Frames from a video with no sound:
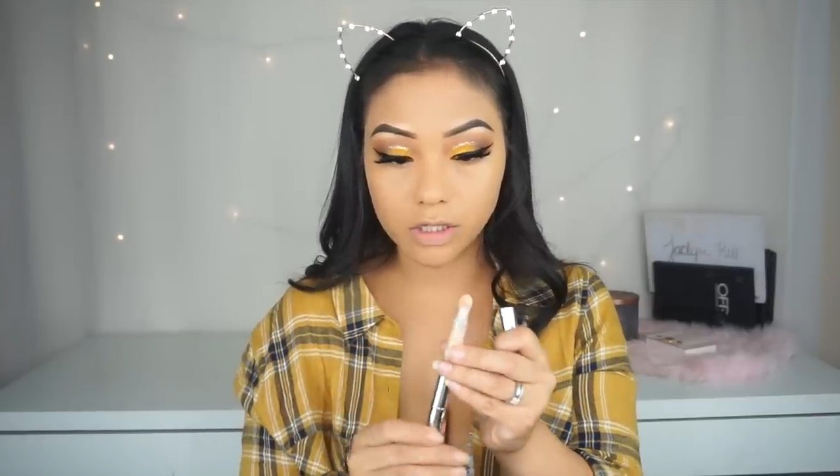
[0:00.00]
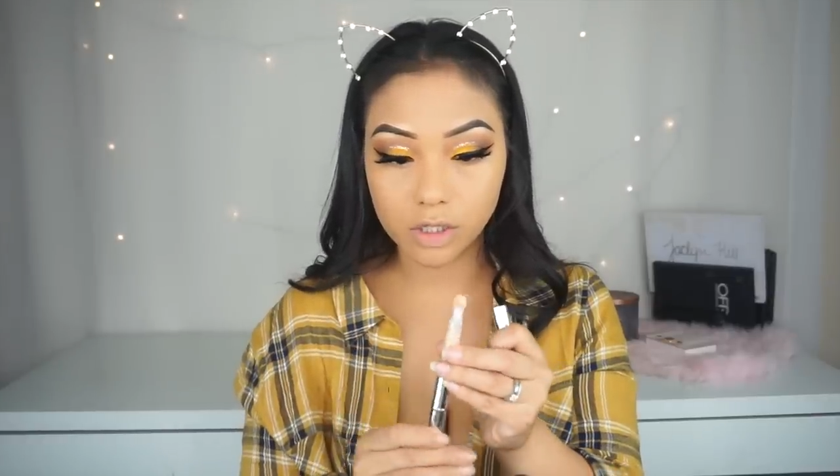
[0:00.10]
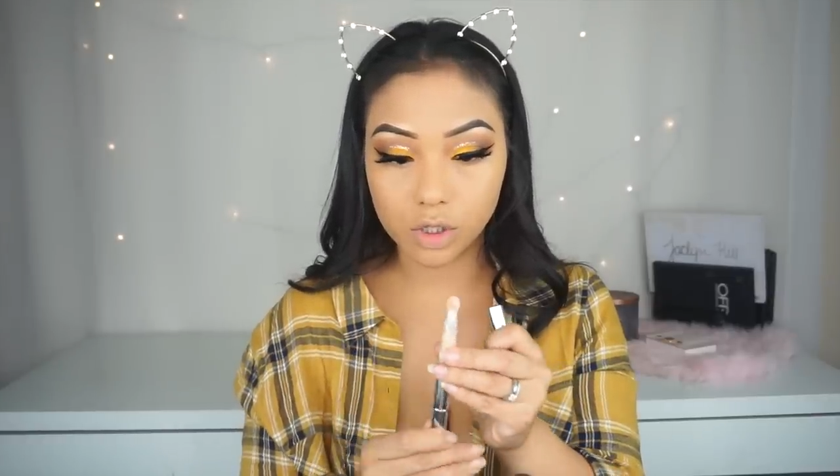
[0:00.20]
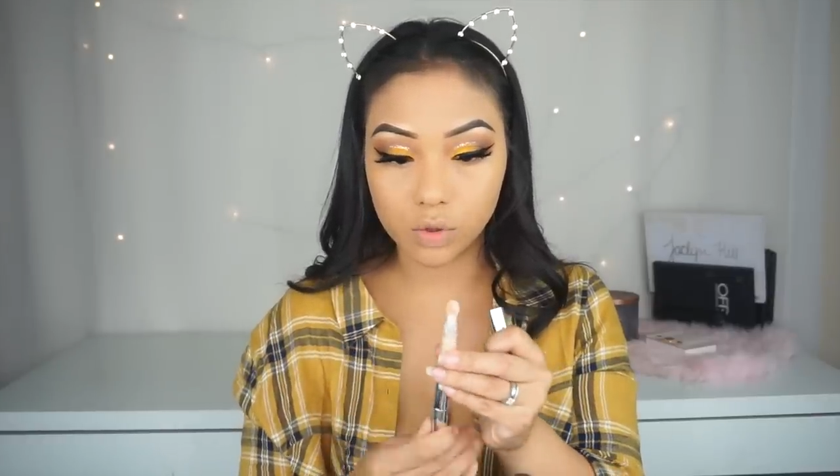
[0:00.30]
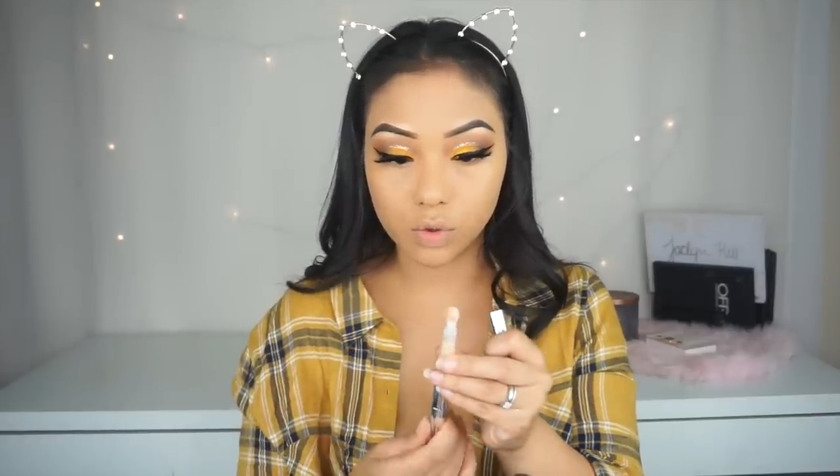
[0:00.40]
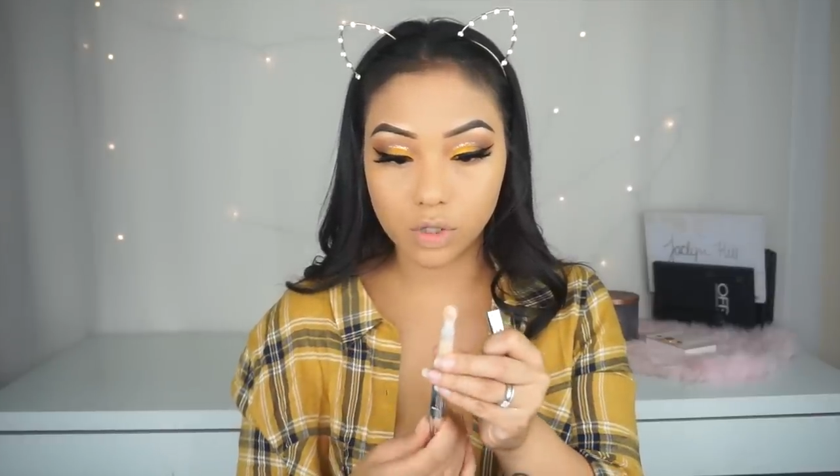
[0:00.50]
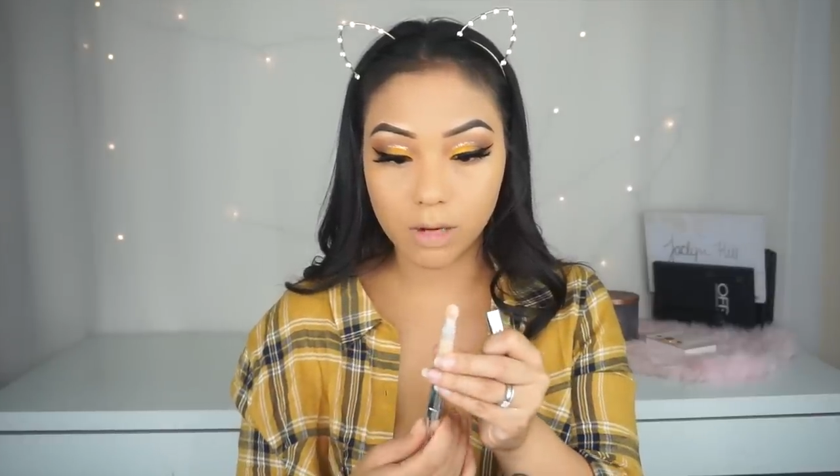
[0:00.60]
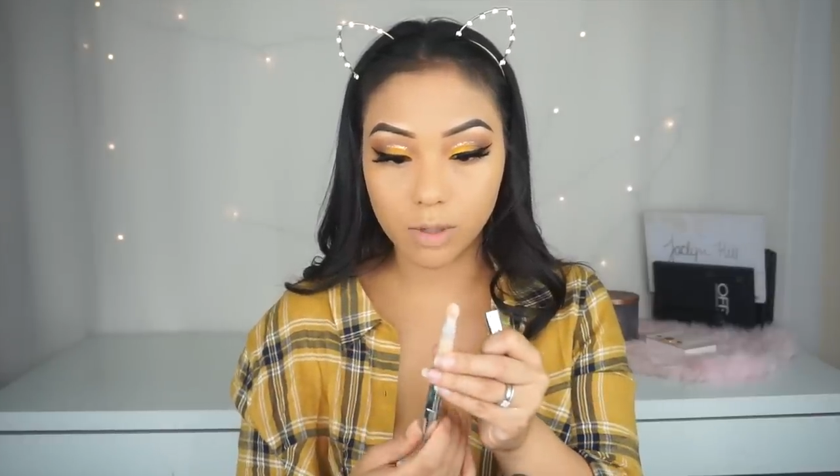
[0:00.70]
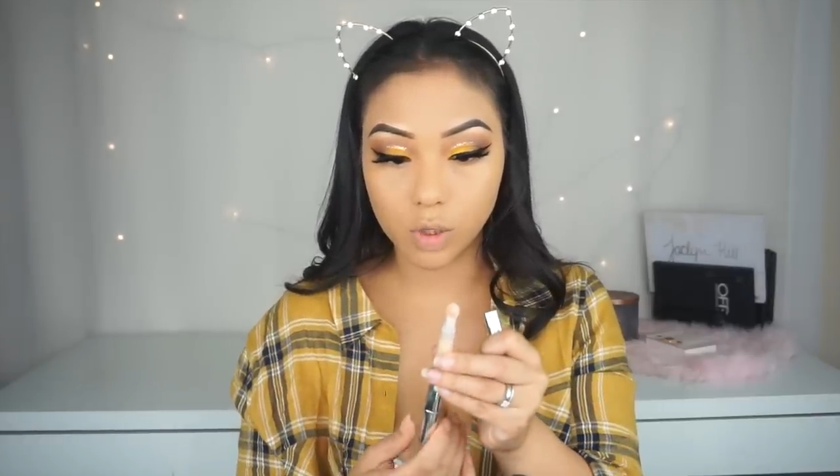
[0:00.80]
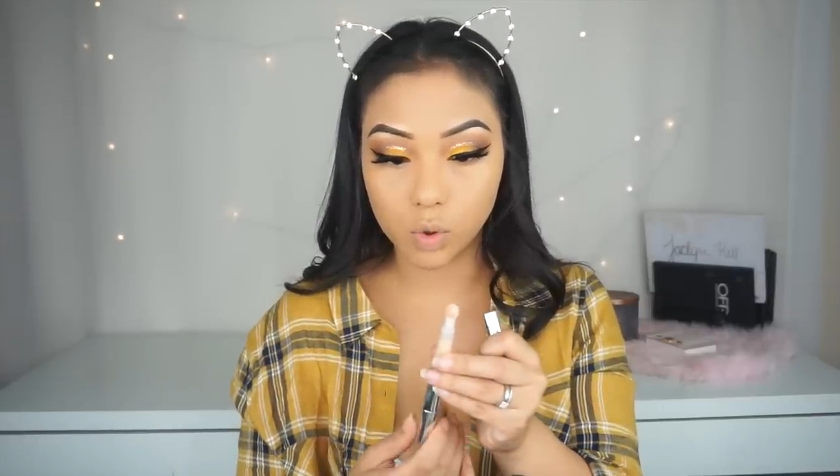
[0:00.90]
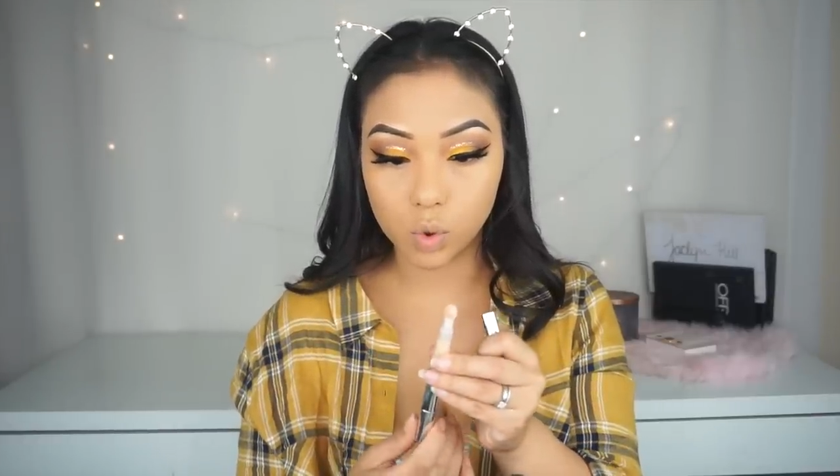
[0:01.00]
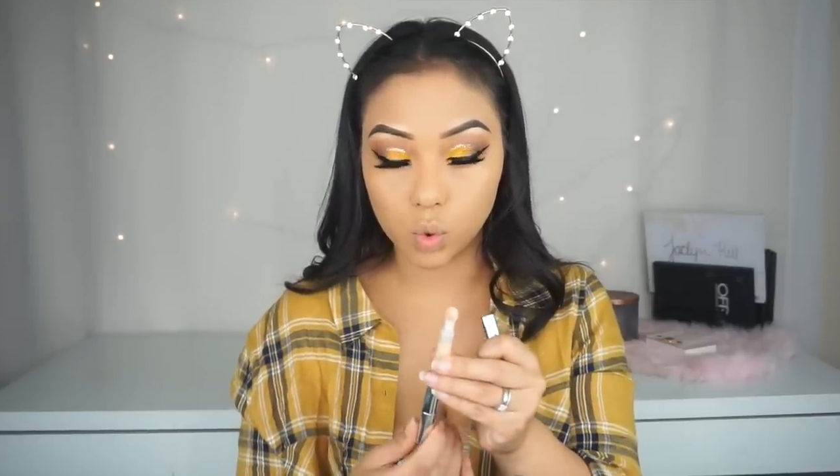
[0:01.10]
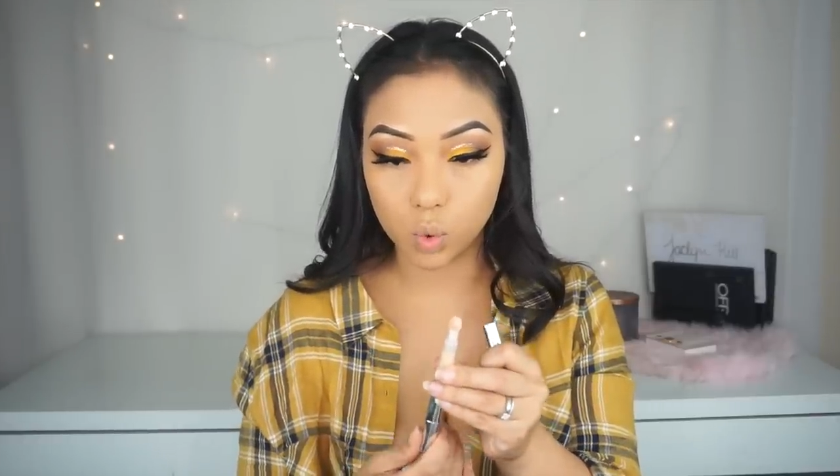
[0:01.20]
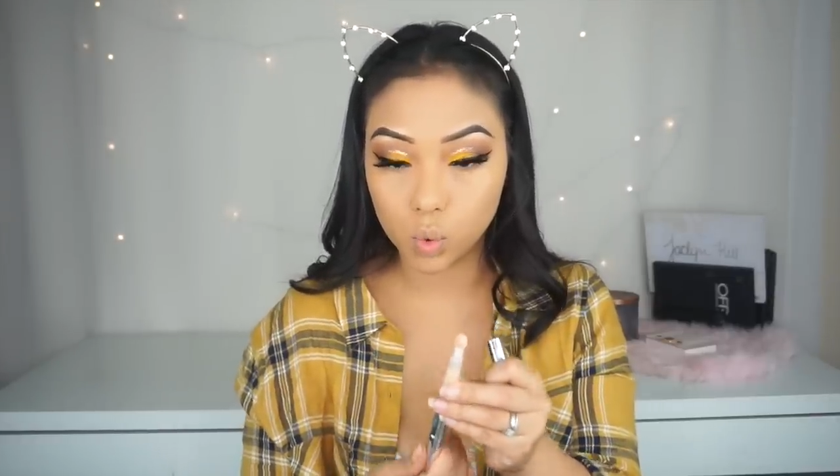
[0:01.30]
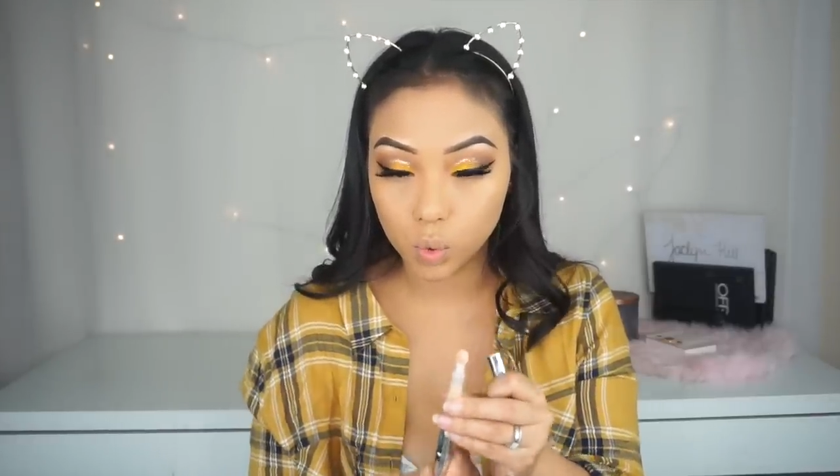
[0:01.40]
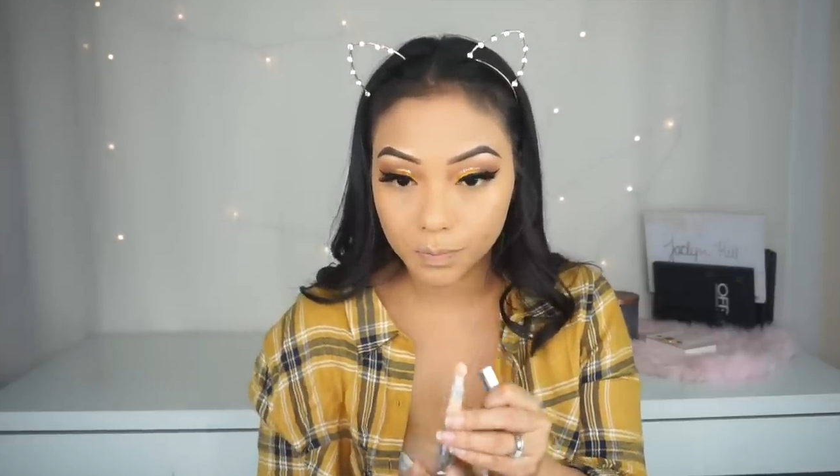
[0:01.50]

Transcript: W2. I'm